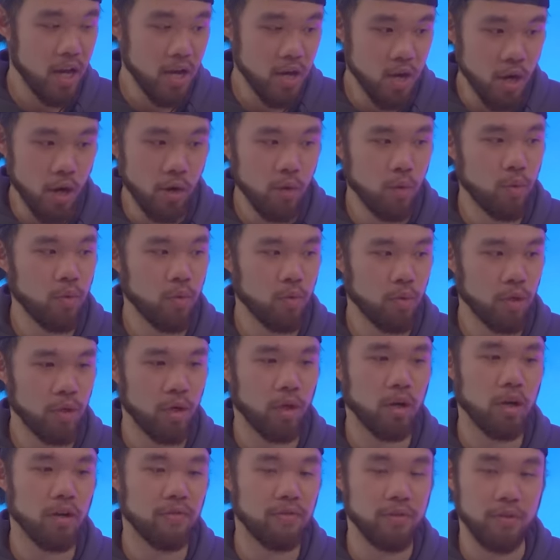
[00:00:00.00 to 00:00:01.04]
No
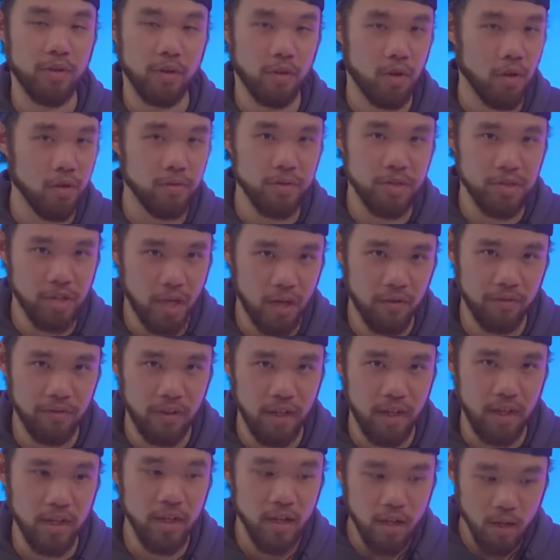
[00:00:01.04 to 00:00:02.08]
regard for their own
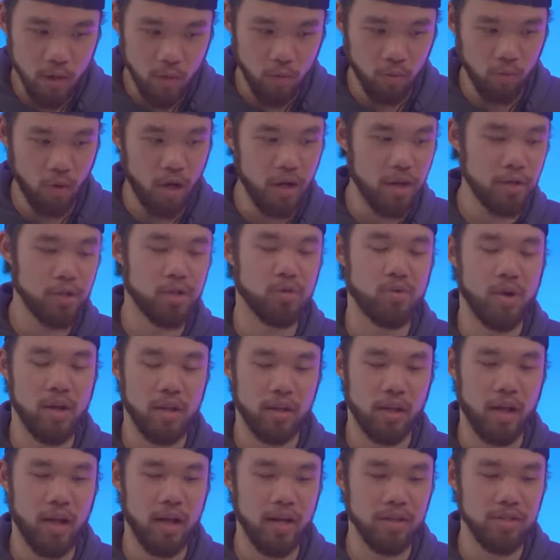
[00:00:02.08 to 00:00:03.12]
safety, run in
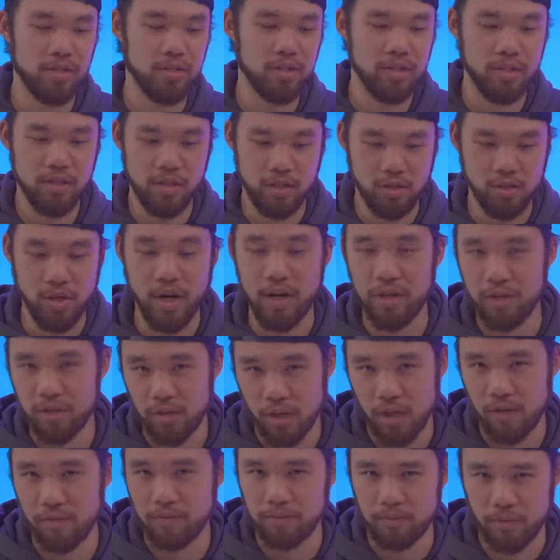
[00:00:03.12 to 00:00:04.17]
straight lines to try to
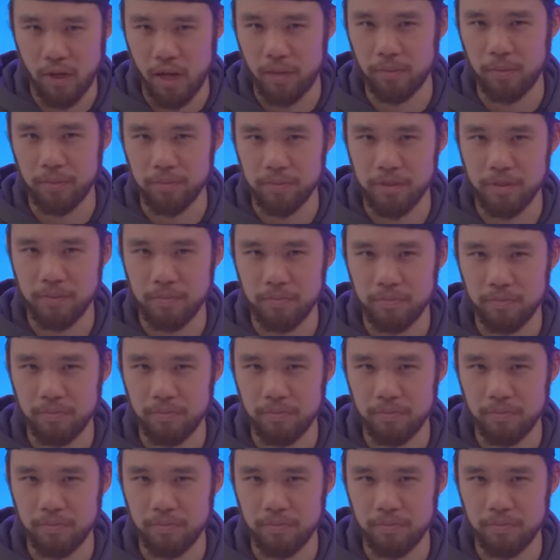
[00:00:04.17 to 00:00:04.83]
solve problems.